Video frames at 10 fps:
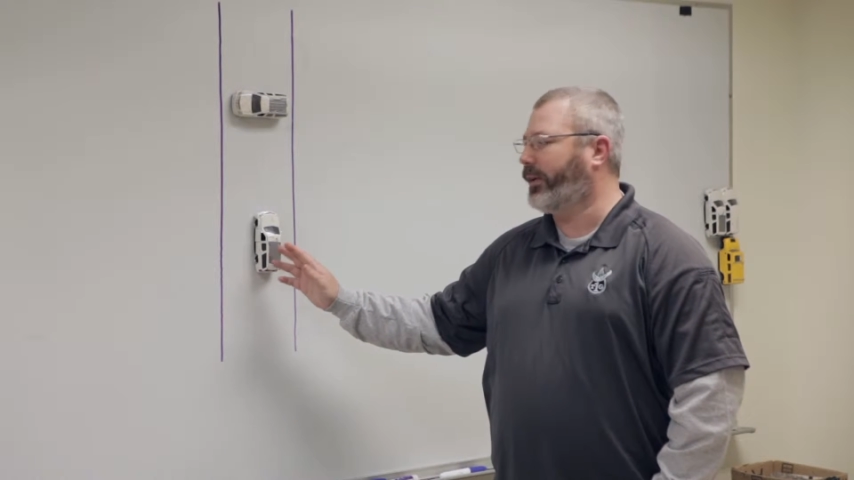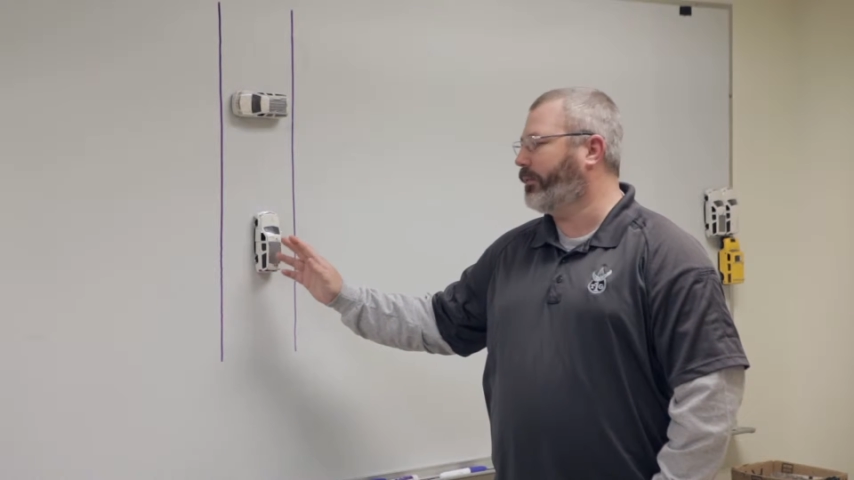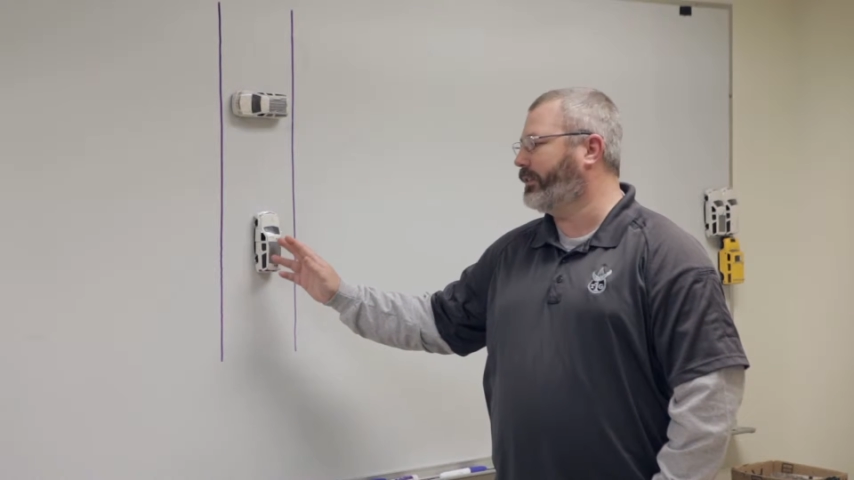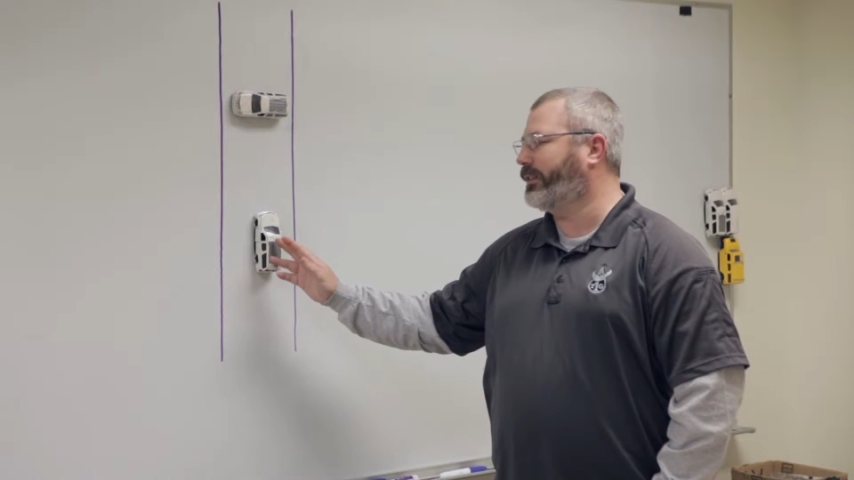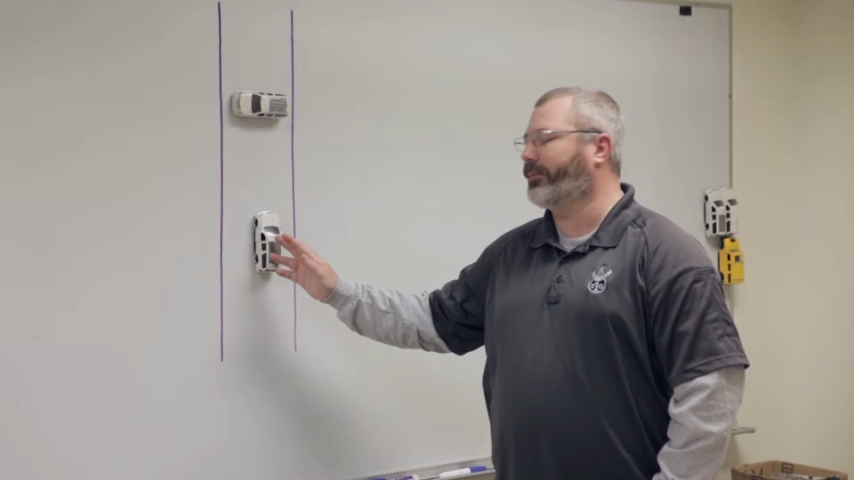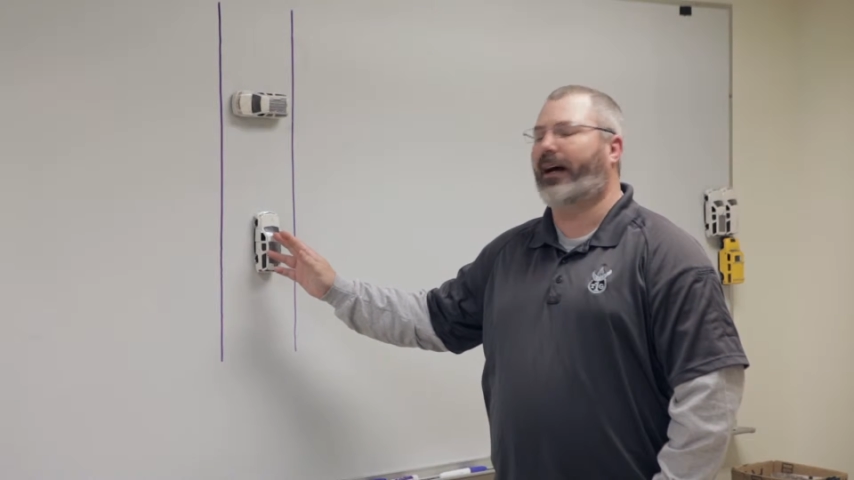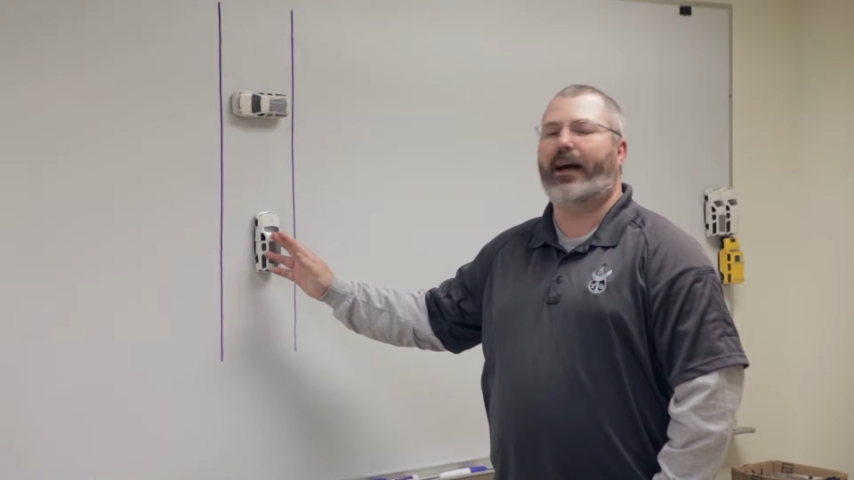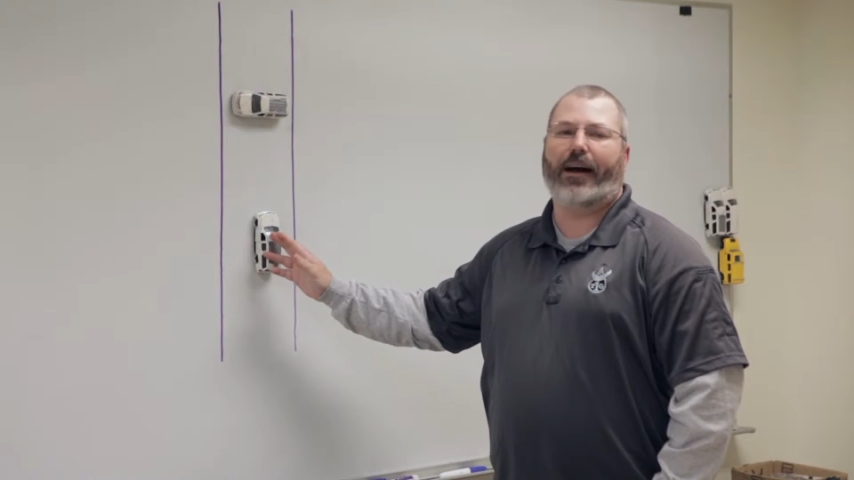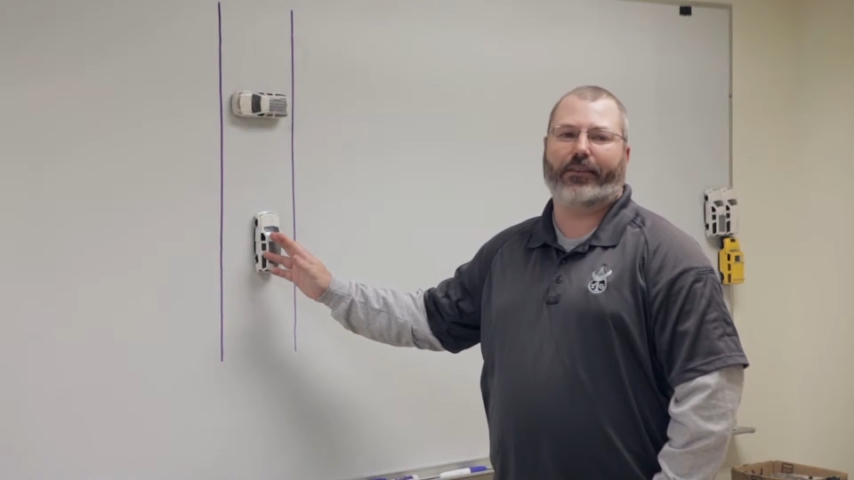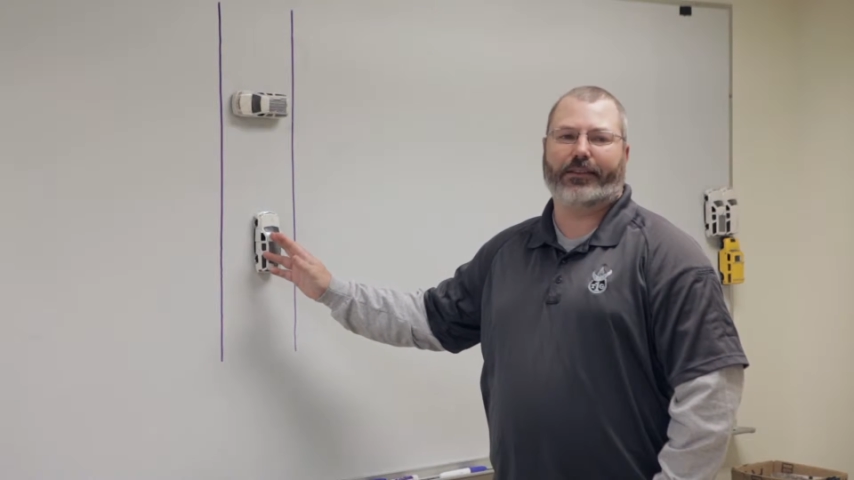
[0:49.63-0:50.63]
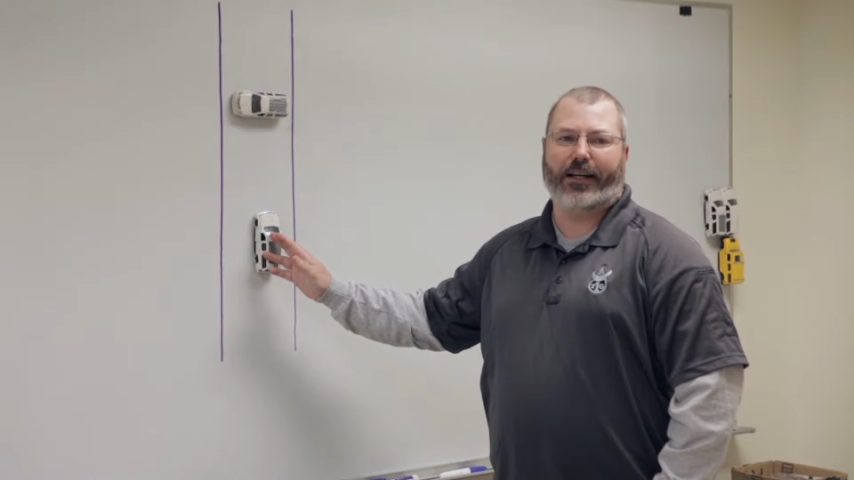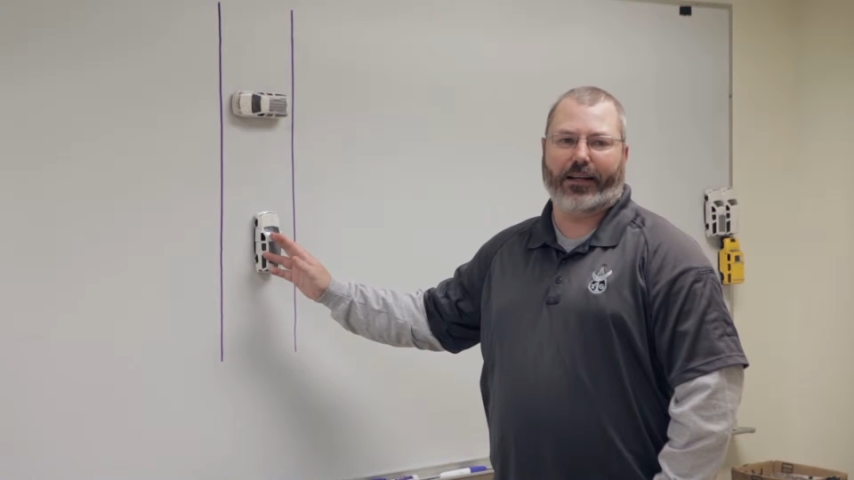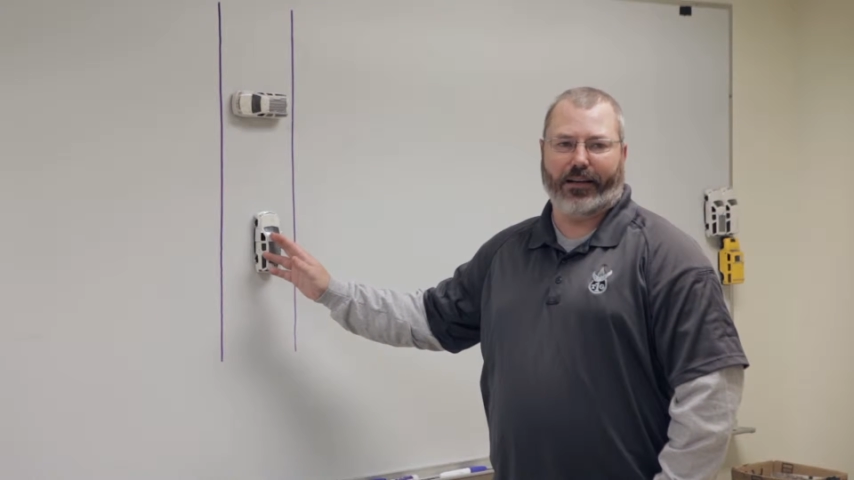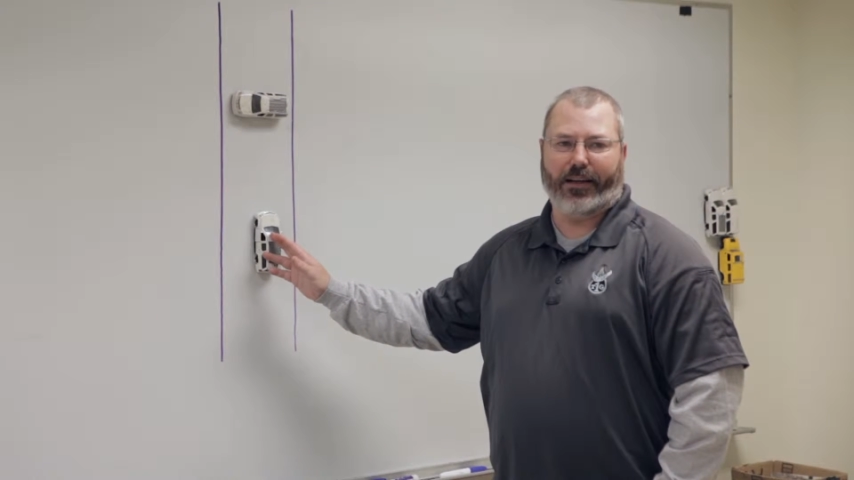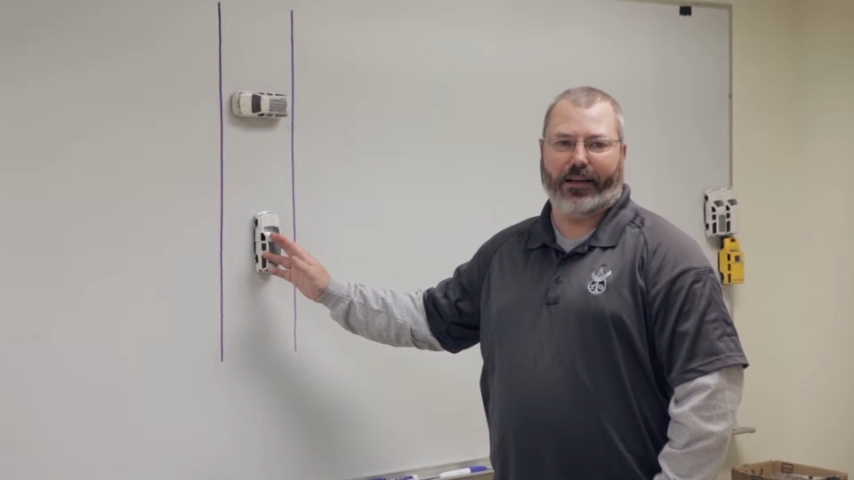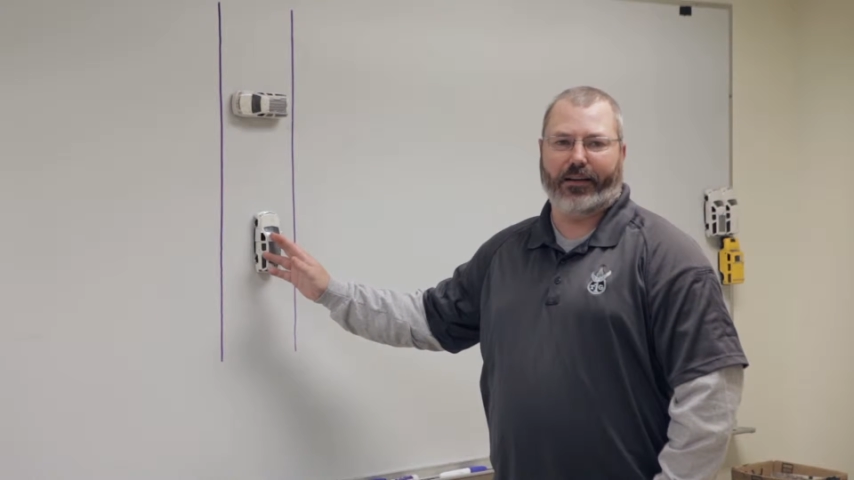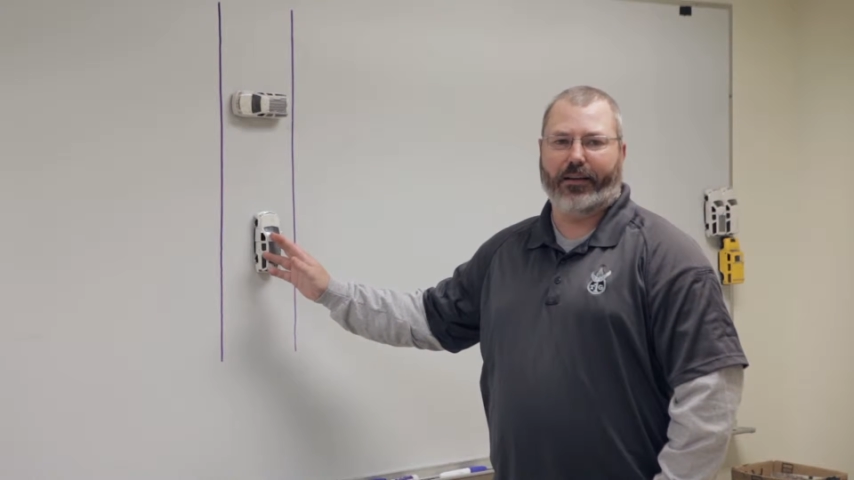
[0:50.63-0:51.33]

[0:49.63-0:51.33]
which is my outside leg.